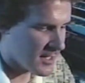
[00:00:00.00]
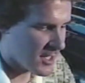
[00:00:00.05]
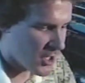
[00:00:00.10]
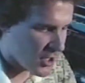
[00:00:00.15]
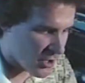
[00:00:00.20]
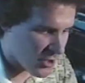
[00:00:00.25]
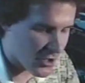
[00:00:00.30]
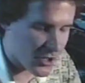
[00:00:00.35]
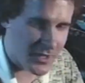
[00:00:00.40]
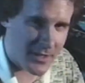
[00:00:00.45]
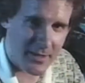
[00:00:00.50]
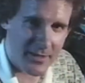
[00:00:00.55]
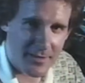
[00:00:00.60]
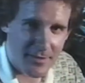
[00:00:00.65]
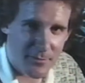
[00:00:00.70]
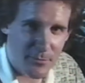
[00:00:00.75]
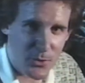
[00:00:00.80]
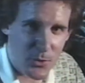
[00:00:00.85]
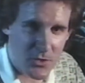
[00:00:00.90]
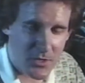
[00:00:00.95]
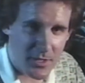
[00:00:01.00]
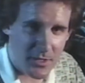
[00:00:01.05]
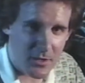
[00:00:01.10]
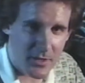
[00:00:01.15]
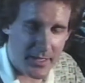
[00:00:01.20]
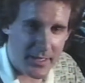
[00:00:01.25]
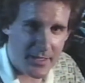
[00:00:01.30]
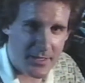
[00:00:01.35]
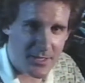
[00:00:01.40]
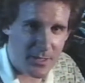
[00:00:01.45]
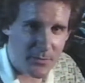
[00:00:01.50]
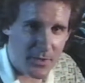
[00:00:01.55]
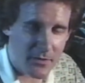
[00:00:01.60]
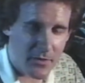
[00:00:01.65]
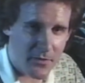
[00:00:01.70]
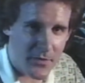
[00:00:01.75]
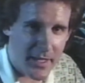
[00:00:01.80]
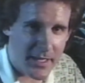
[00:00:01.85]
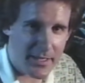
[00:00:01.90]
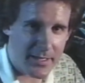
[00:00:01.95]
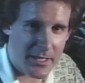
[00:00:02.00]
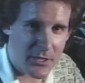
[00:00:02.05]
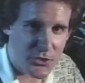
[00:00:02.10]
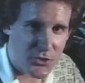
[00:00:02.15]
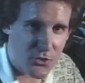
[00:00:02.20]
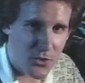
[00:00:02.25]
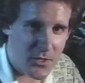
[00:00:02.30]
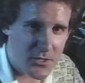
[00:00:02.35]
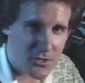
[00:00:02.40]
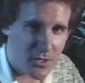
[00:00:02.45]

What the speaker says: hook musically, something that they can enjoy.